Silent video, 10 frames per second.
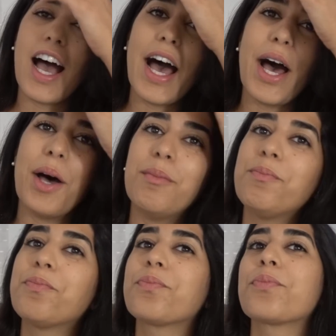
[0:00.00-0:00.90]

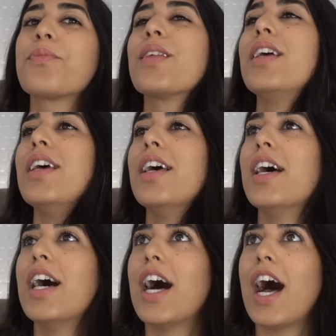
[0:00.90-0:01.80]

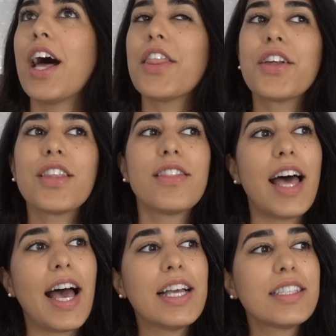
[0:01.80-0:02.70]
Other than
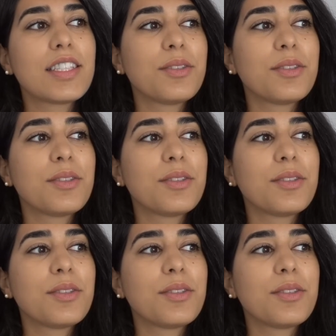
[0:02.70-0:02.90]
that,